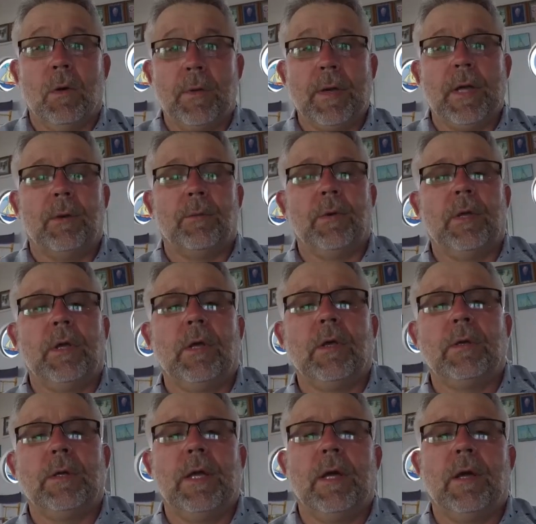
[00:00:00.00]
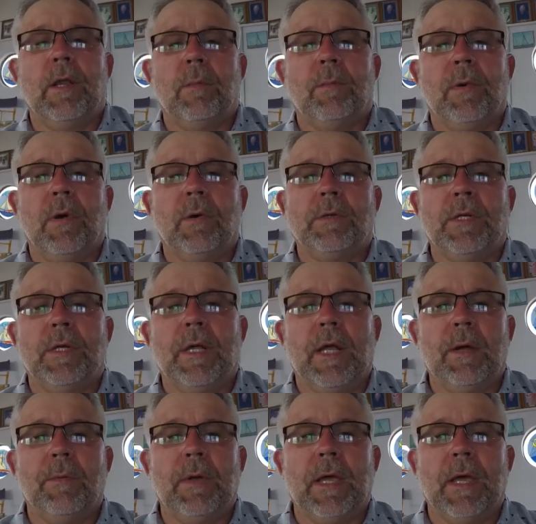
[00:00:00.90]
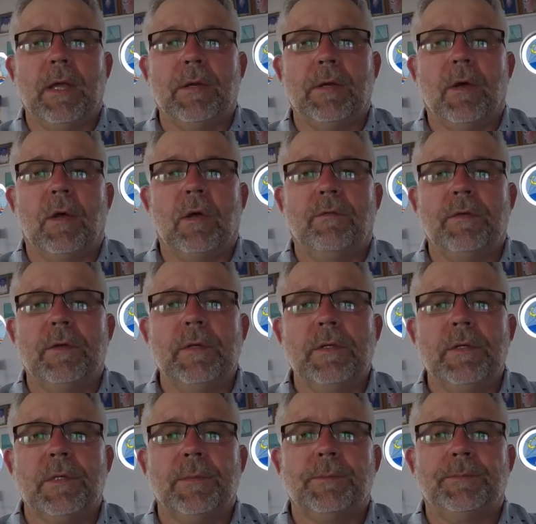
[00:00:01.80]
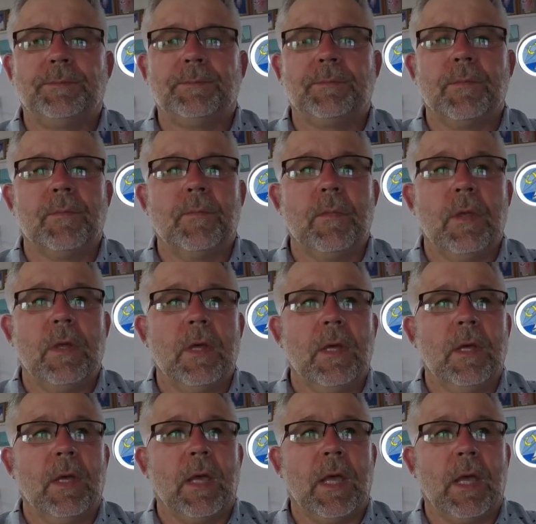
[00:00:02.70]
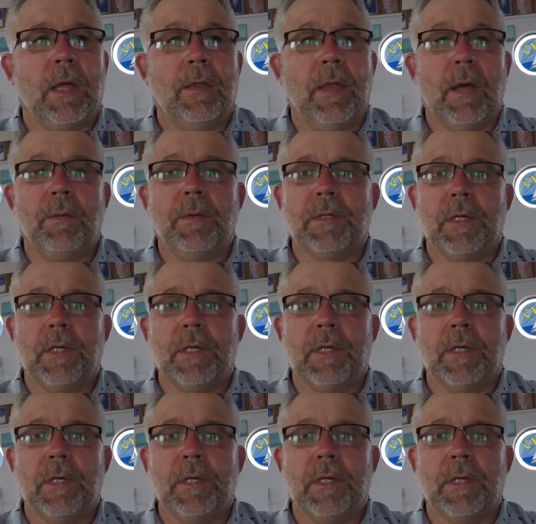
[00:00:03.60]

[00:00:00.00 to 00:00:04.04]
we had a really good day on the boat today. We had dolphins, and that was